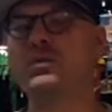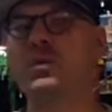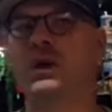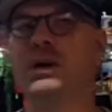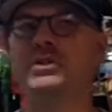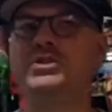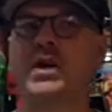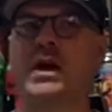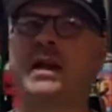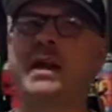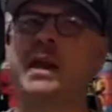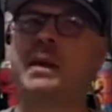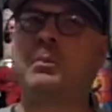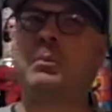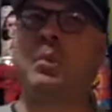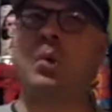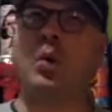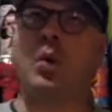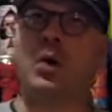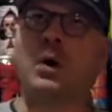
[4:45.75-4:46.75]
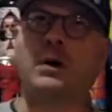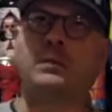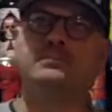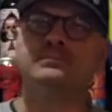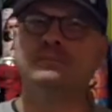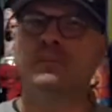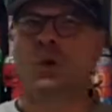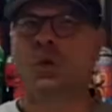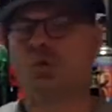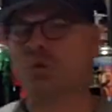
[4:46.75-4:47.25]
Wookey Jack had more
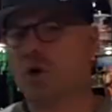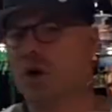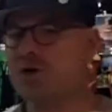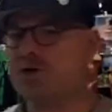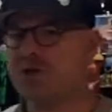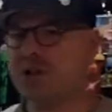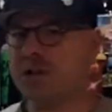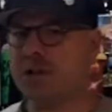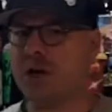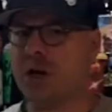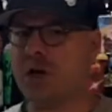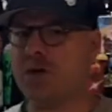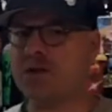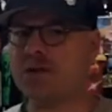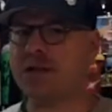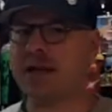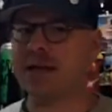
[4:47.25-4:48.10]
roasty notes